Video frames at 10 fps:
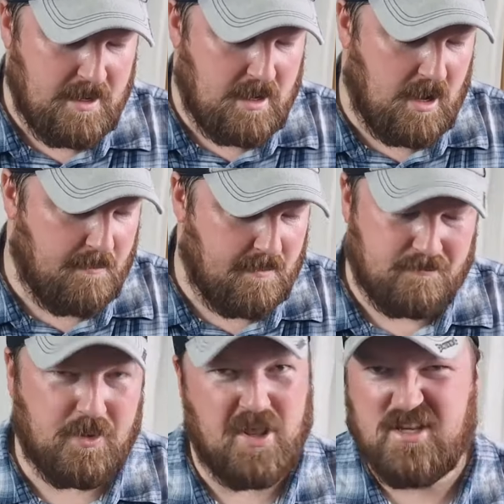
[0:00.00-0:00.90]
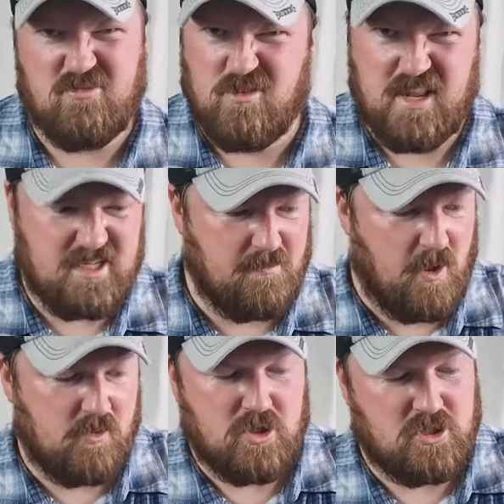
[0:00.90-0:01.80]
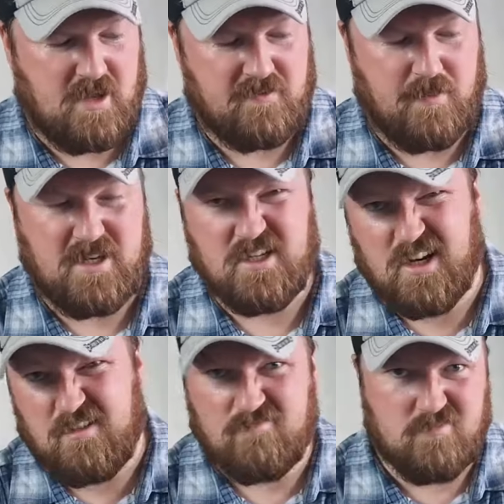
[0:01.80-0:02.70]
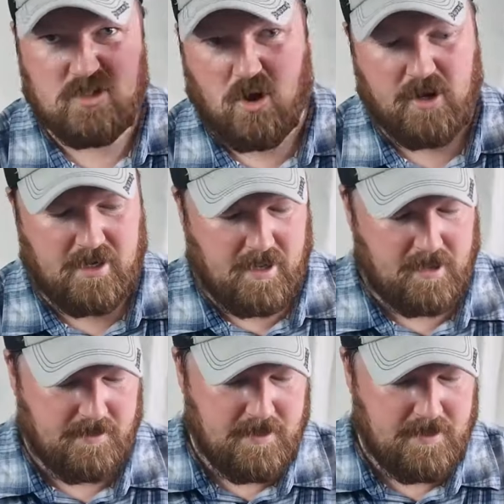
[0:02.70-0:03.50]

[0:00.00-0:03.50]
but then to release the bolt you just have to basically cycle it.